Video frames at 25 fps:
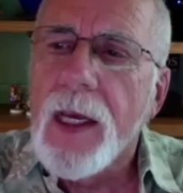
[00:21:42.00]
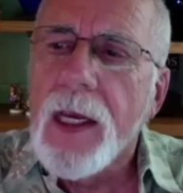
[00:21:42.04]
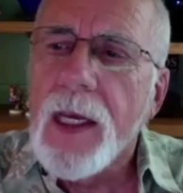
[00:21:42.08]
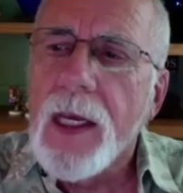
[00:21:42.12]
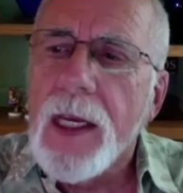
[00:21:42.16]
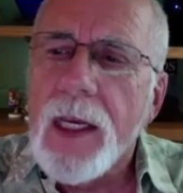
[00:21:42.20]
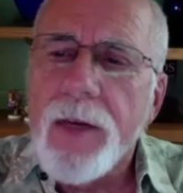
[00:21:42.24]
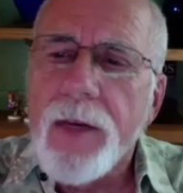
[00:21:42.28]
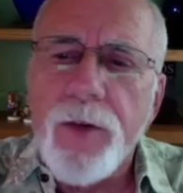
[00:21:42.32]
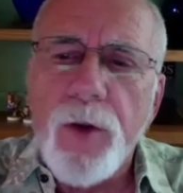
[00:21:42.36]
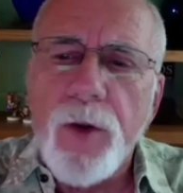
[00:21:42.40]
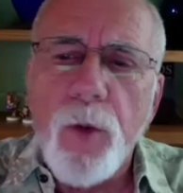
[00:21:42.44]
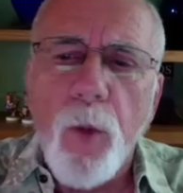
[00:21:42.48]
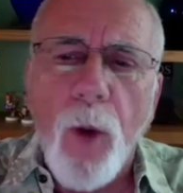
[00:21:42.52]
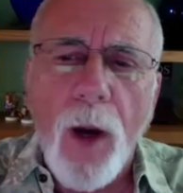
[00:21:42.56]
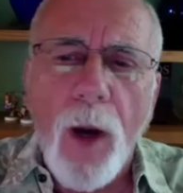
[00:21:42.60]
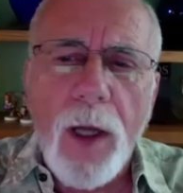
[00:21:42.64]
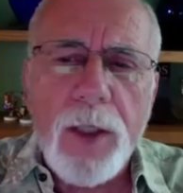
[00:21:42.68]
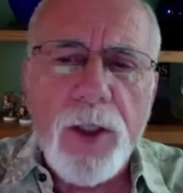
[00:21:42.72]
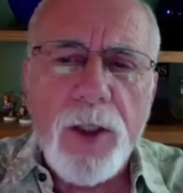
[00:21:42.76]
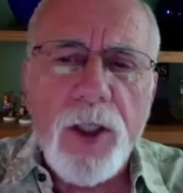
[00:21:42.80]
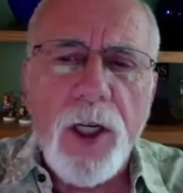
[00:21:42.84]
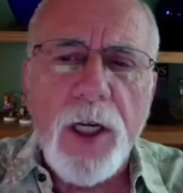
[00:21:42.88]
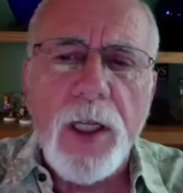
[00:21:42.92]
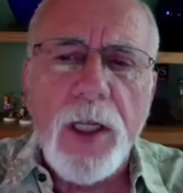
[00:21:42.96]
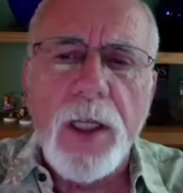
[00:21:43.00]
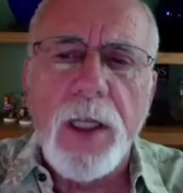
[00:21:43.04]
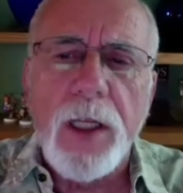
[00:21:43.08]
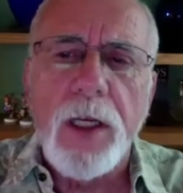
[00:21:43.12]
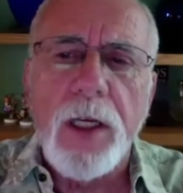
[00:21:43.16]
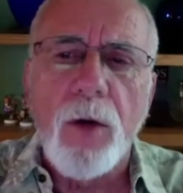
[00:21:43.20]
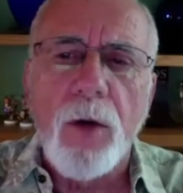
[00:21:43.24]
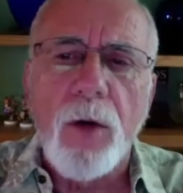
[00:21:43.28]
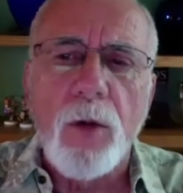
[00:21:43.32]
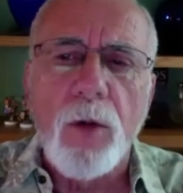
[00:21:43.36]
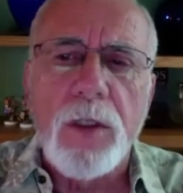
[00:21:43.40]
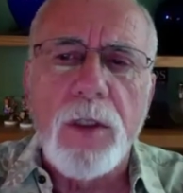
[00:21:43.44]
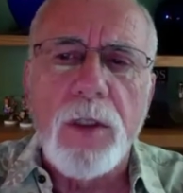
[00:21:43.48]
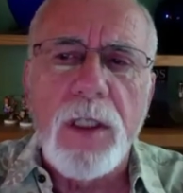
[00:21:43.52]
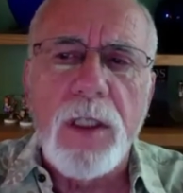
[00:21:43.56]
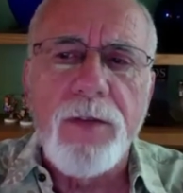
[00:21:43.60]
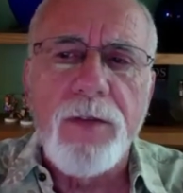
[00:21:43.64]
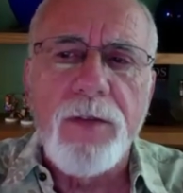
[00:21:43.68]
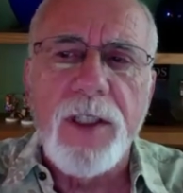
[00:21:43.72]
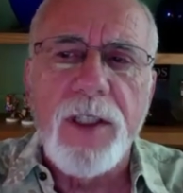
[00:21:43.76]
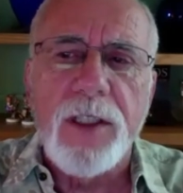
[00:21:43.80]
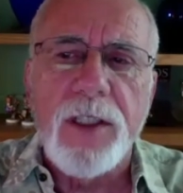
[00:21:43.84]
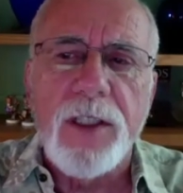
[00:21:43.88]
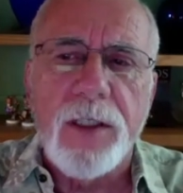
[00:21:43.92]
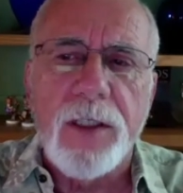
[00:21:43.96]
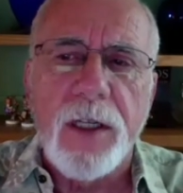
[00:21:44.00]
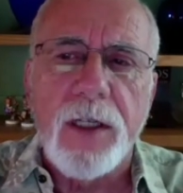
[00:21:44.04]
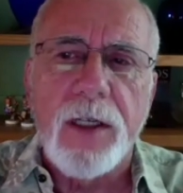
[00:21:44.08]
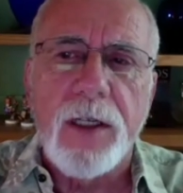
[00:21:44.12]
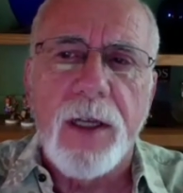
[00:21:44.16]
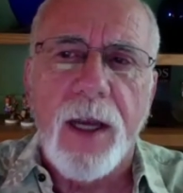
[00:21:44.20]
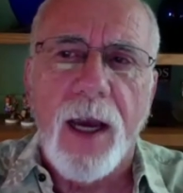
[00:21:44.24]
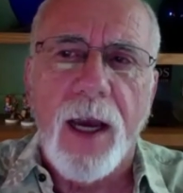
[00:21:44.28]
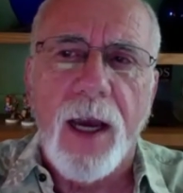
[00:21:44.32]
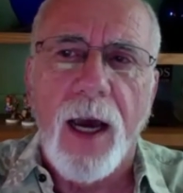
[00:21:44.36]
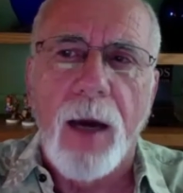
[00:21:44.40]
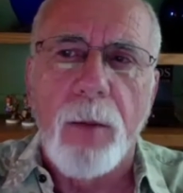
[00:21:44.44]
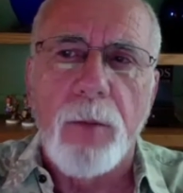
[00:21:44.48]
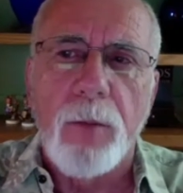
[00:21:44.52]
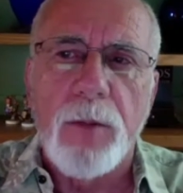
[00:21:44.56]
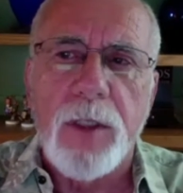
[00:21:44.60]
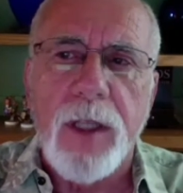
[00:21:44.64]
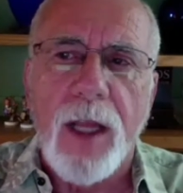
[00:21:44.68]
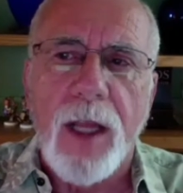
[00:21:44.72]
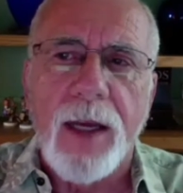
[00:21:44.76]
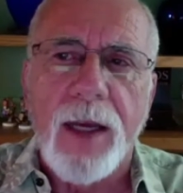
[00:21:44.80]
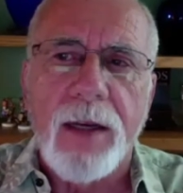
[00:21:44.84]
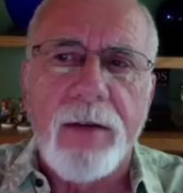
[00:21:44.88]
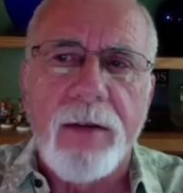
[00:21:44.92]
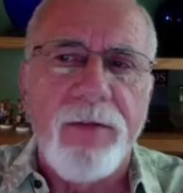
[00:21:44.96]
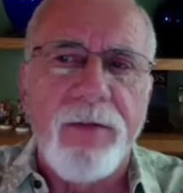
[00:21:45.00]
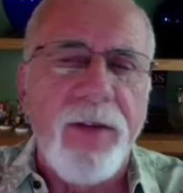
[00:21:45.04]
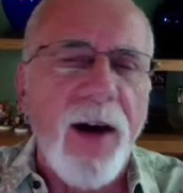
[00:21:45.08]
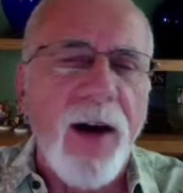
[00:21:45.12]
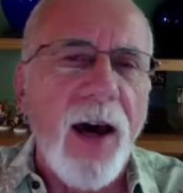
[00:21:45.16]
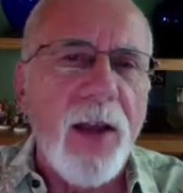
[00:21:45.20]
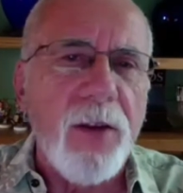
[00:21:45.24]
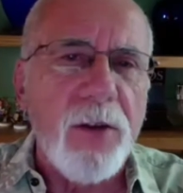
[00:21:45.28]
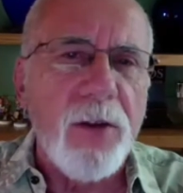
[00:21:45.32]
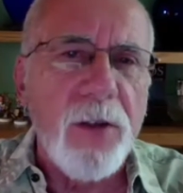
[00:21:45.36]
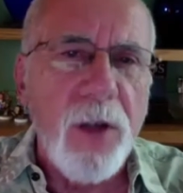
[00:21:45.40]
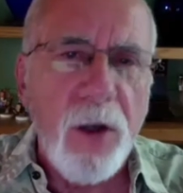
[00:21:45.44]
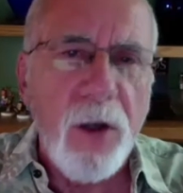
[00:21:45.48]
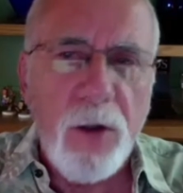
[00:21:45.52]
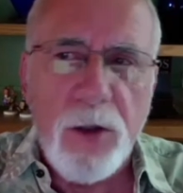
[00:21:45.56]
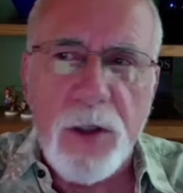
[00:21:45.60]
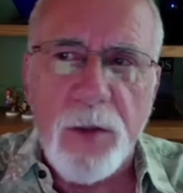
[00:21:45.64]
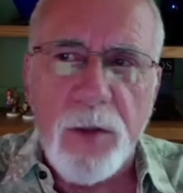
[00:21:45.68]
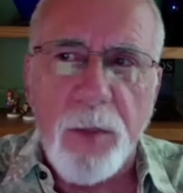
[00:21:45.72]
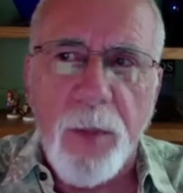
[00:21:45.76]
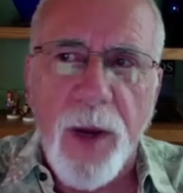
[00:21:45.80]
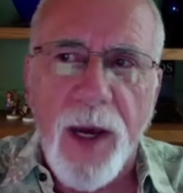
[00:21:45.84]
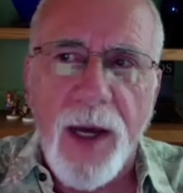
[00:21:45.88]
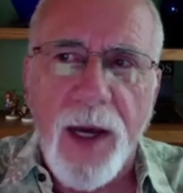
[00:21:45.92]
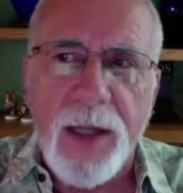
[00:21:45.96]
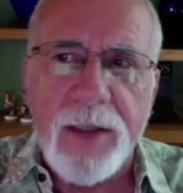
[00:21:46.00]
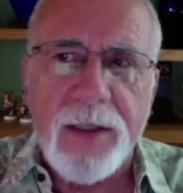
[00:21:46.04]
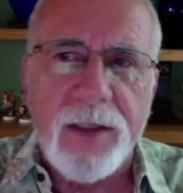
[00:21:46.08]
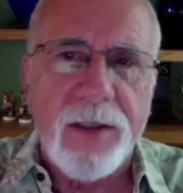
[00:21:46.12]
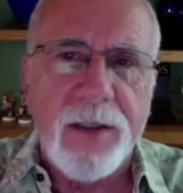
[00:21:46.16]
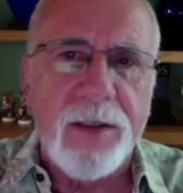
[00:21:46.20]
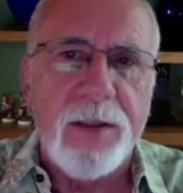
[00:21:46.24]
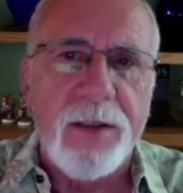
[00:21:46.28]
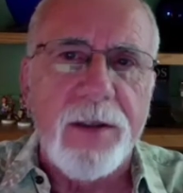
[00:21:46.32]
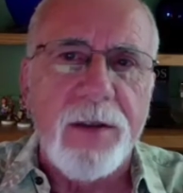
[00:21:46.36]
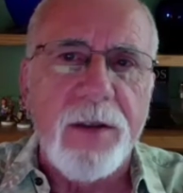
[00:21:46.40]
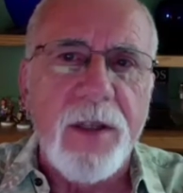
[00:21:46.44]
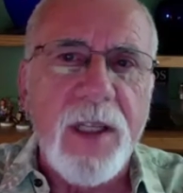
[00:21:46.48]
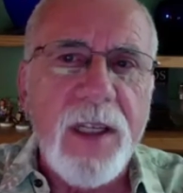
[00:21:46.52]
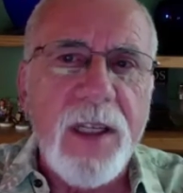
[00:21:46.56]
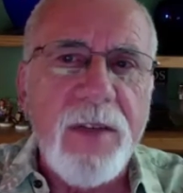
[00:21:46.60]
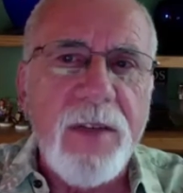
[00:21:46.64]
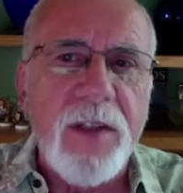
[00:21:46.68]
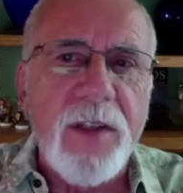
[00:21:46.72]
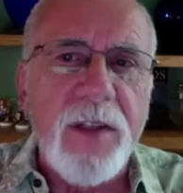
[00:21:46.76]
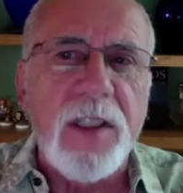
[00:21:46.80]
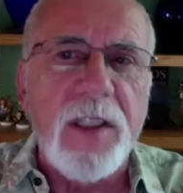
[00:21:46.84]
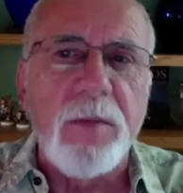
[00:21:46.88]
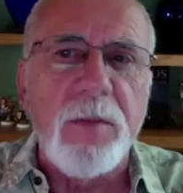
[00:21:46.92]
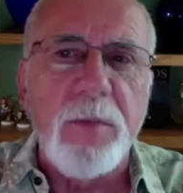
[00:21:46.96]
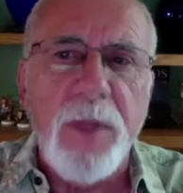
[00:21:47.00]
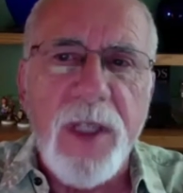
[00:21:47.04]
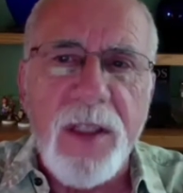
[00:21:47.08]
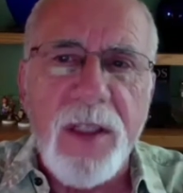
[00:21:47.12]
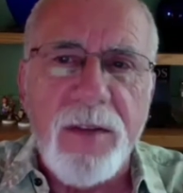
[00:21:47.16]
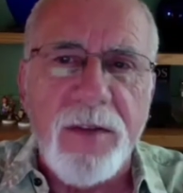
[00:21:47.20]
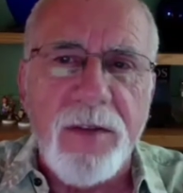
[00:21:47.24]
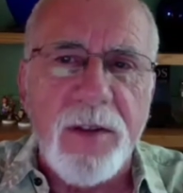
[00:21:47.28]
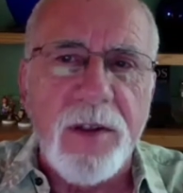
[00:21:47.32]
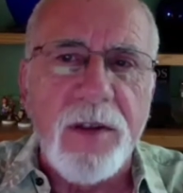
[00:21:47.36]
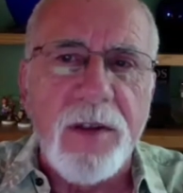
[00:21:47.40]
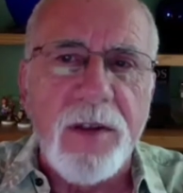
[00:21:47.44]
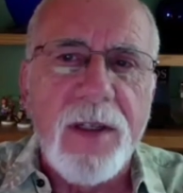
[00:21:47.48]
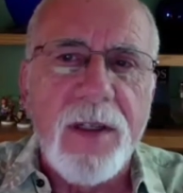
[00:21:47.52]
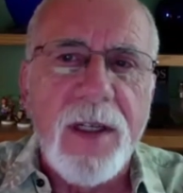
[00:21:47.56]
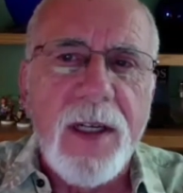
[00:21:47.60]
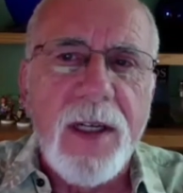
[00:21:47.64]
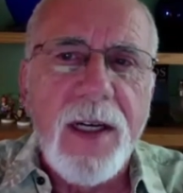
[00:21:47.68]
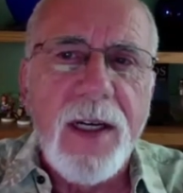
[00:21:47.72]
If you watch any of the old TV sitcoms like Father Knows Best or Leave It to Beaver,